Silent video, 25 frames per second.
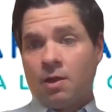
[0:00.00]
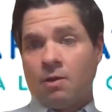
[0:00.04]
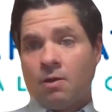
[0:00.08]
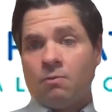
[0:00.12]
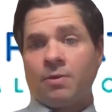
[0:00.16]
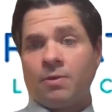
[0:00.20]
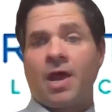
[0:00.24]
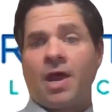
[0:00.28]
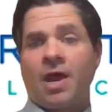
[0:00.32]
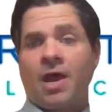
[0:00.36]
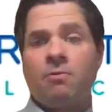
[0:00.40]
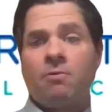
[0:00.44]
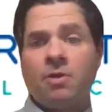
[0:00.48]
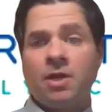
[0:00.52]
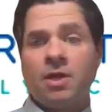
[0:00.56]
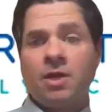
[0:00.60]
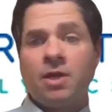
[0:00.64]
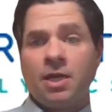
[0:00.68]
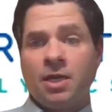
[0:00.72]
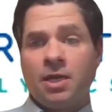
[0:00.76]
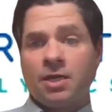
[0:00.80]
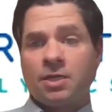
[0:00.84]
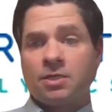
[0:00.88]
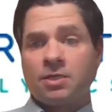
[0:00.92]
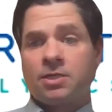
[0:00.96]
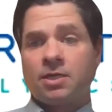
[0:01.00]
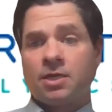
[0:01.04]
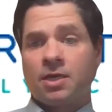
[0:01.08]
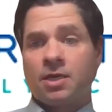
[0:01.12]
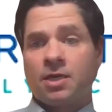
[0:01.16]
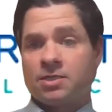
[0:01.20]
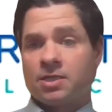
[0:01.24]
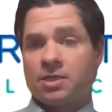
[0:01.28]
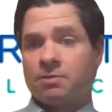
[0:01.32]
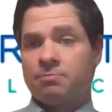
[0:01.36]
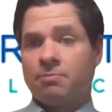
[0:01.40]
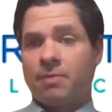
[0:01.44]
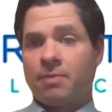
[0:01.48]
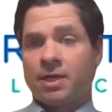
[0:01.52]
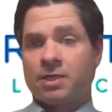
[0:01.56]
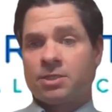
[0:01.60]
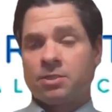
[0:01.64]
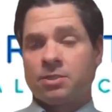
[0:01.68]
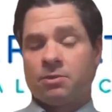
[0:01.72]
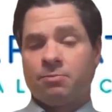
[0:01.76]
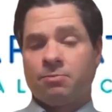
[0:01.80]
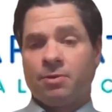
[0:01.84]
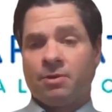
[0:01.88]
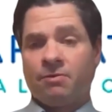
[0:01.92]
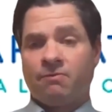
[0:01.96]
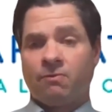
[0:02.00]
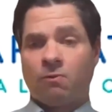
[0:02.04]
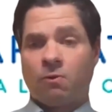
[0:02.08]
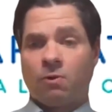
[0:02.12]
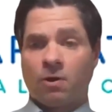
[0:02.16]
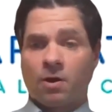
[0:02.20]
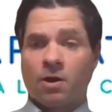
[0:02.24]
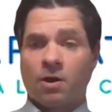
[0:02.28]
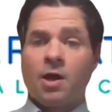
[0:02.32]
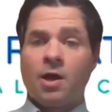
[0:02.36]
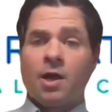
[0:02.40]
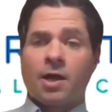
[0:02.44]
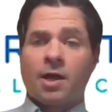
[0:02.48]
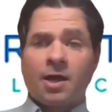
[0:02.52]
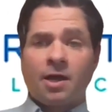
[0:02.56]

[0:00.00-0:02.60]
without needing to, as I've mentioned before,